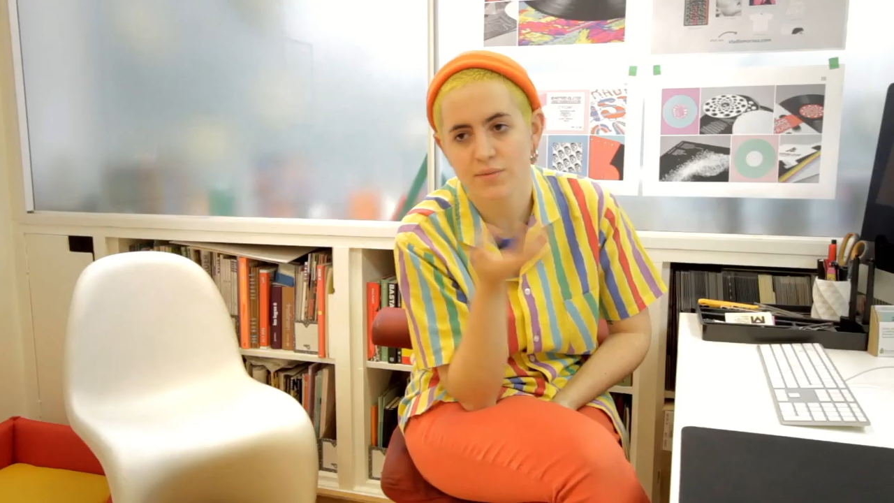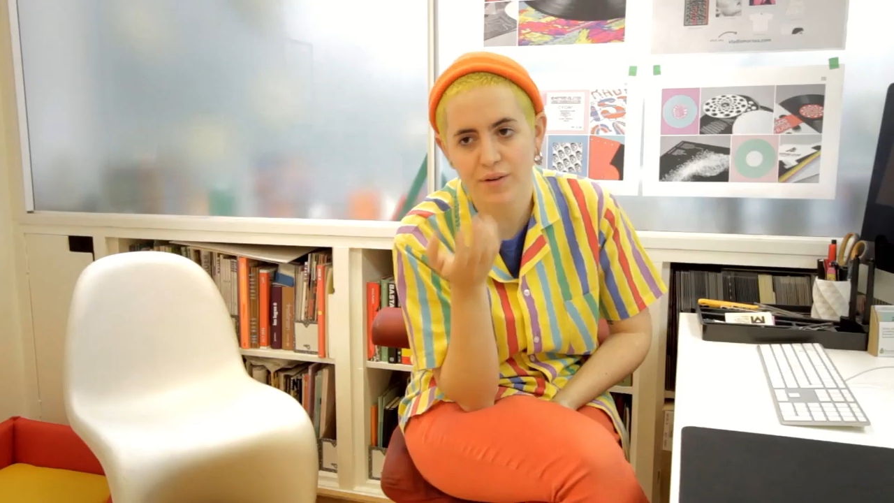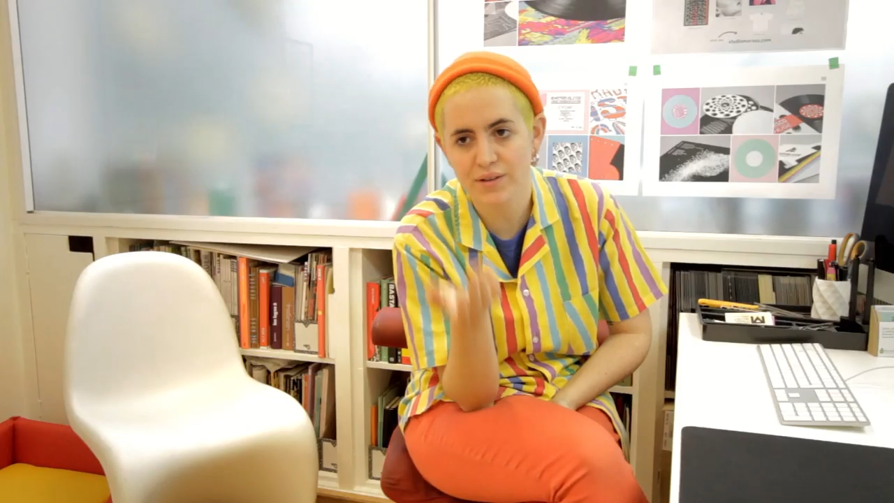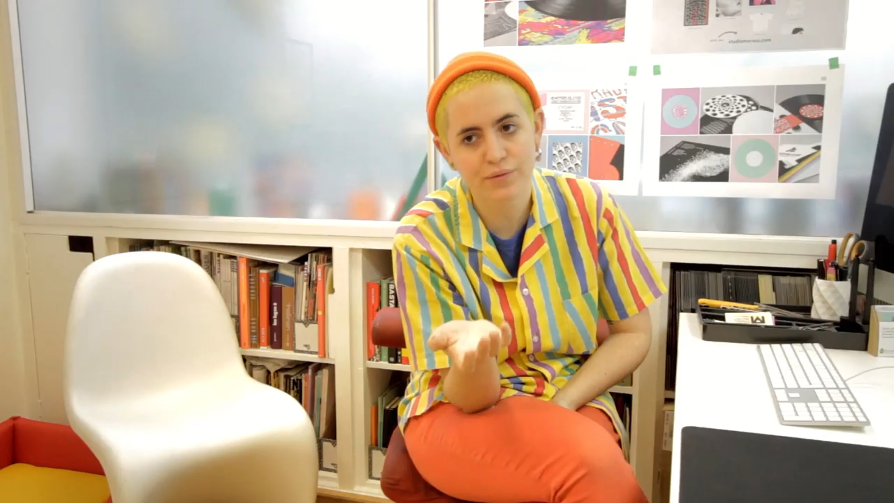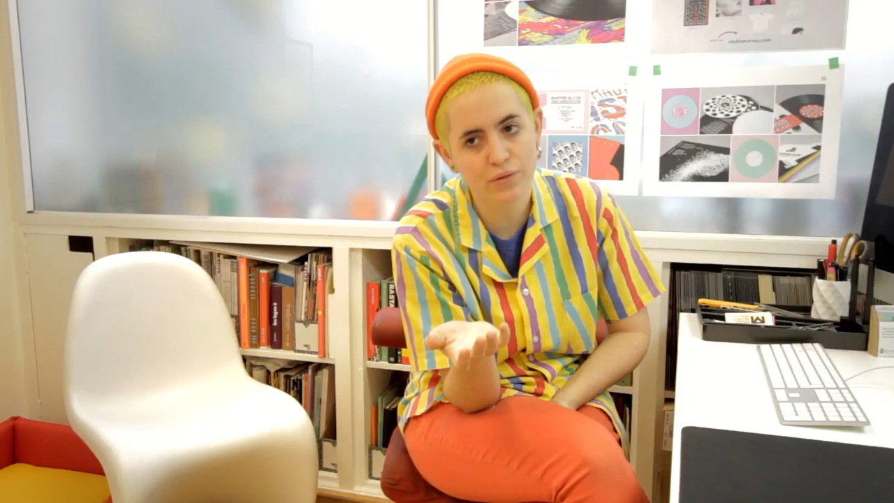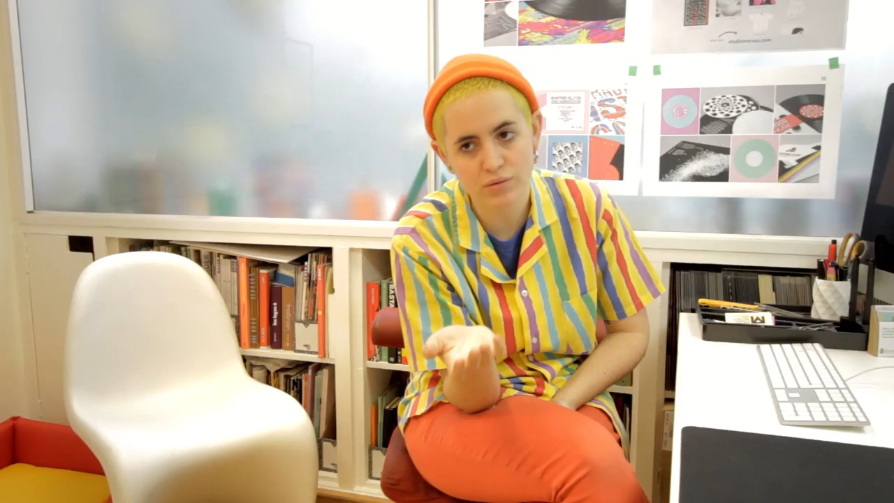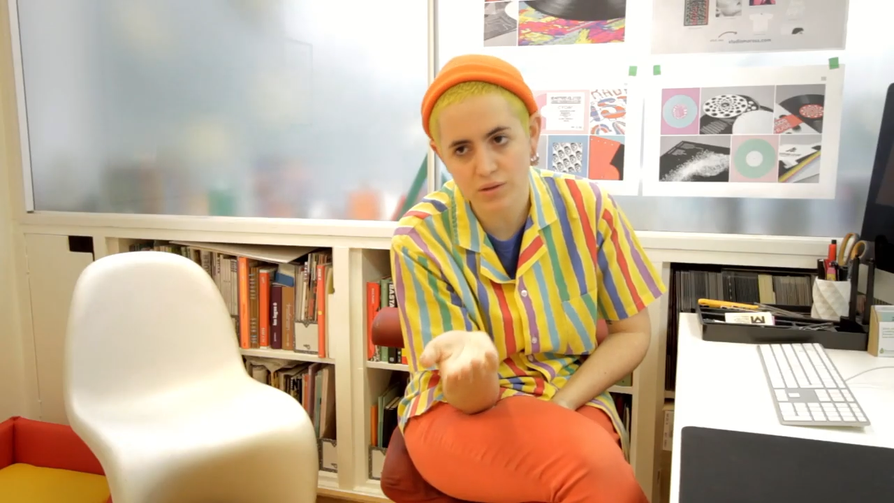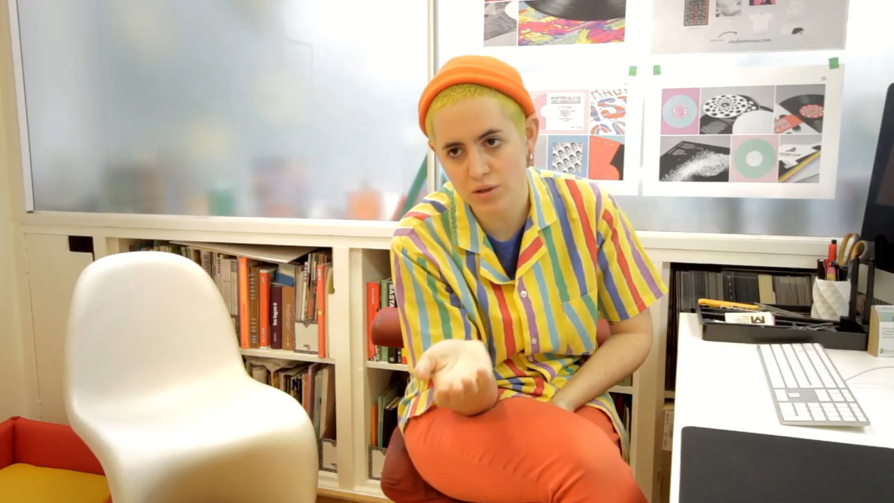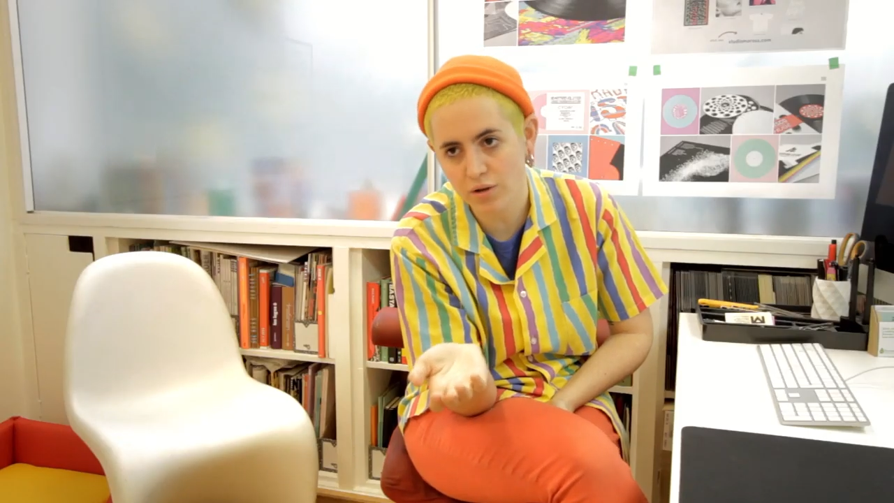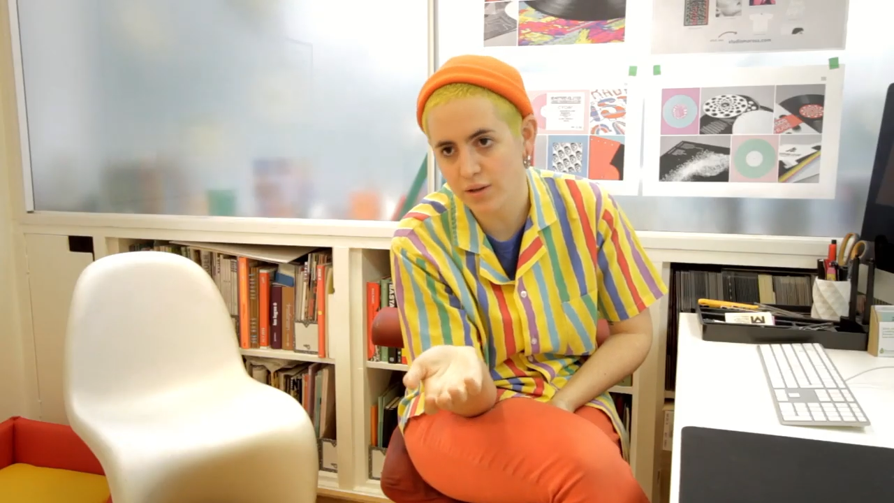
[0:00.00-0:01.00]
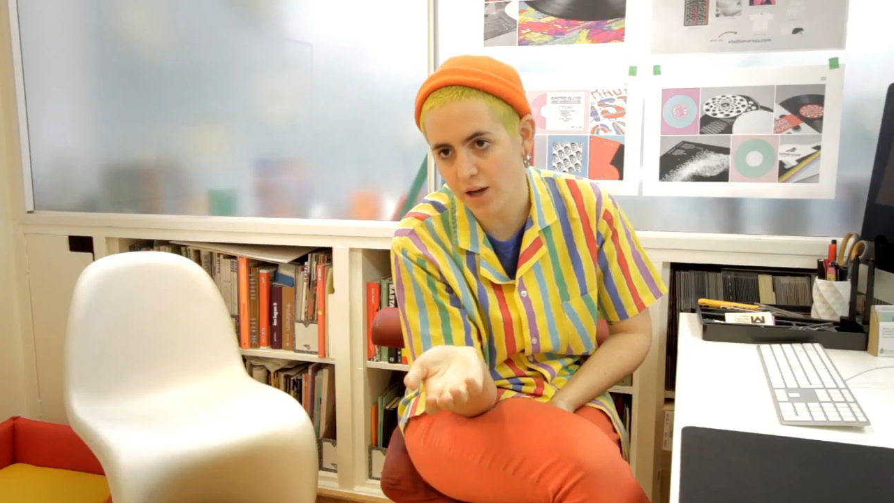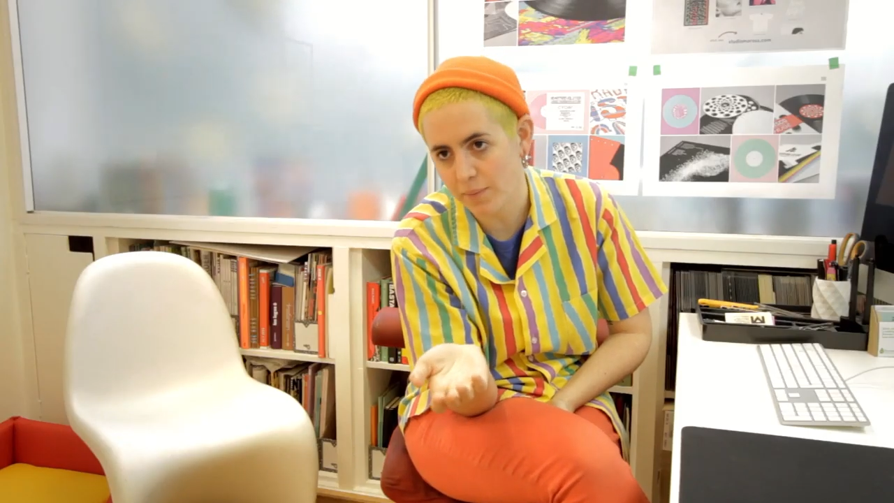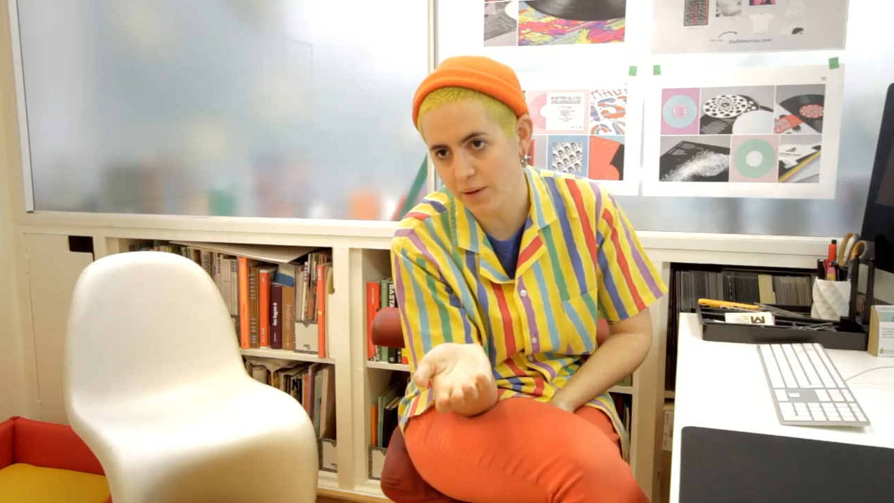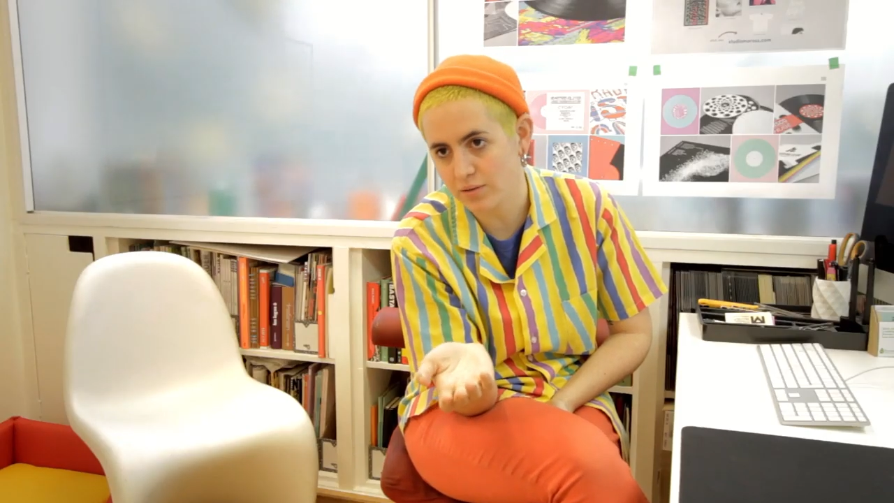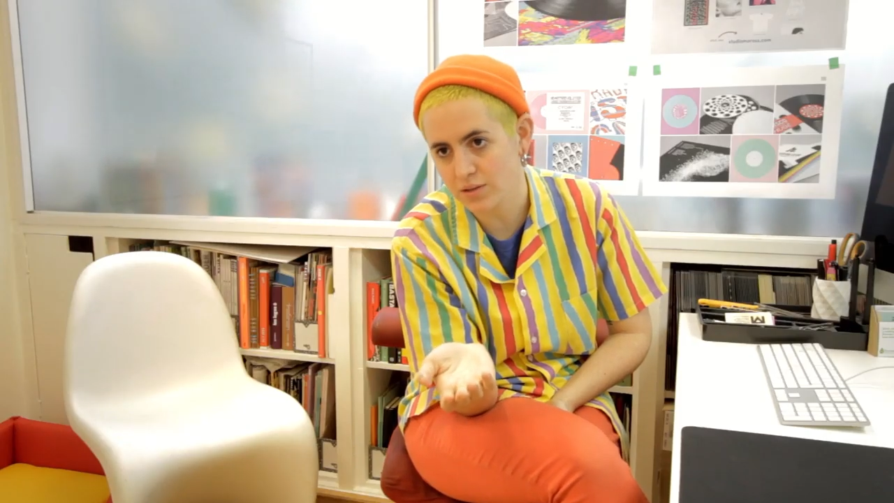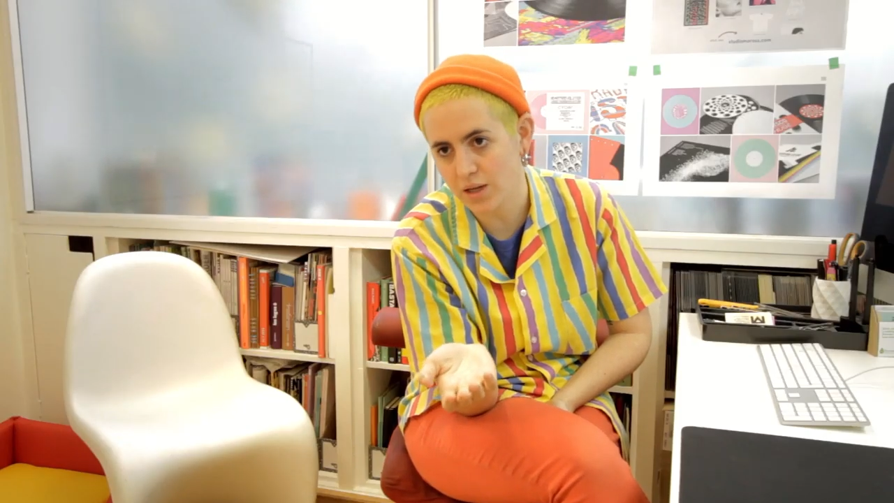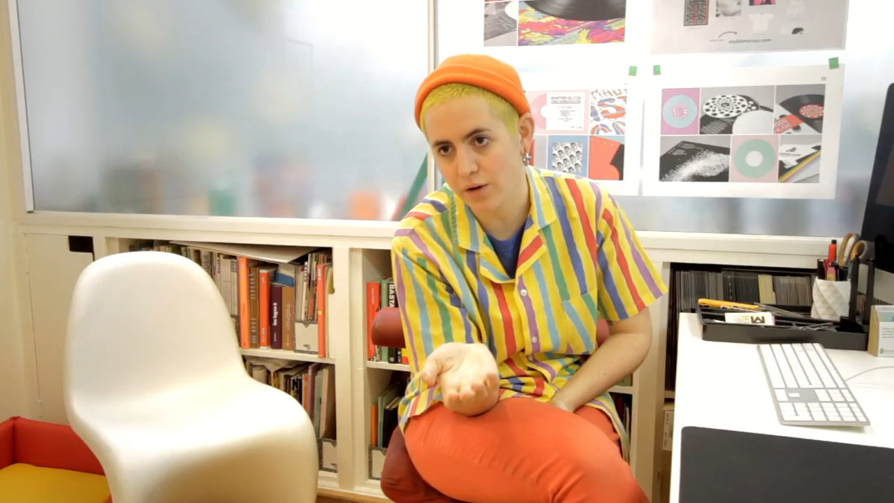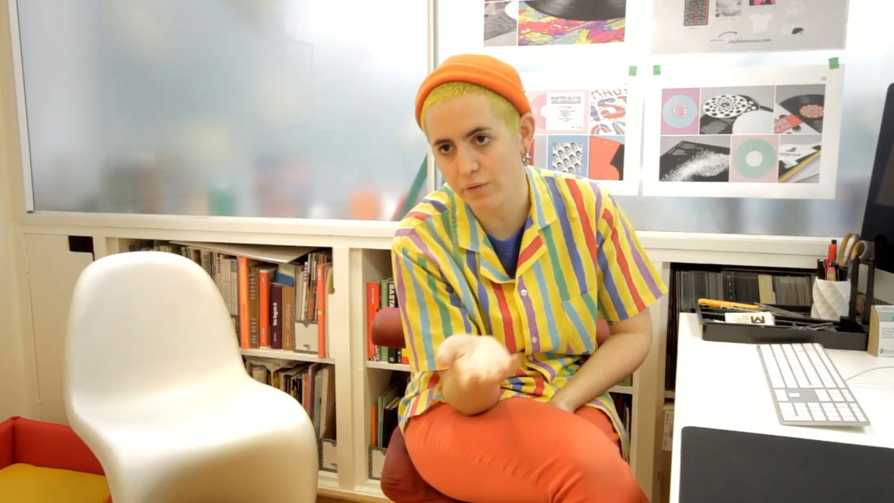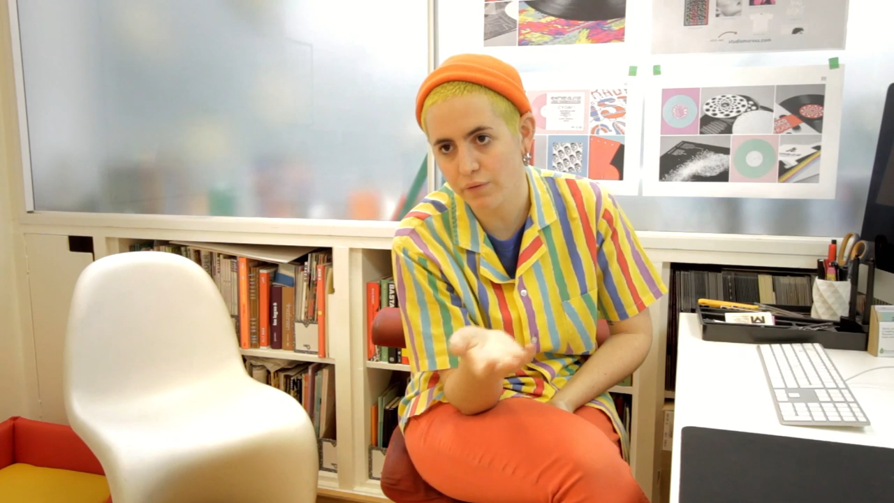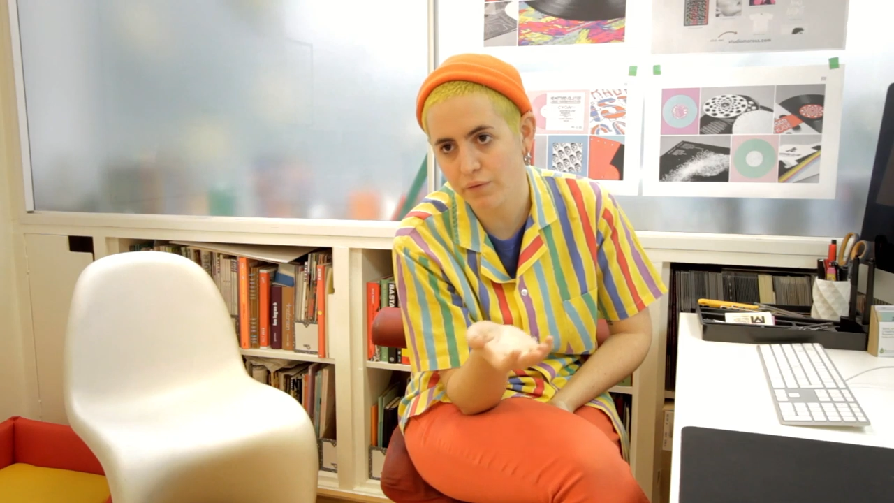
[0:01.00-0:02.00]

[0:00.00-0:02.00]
very difficult to know that about yourself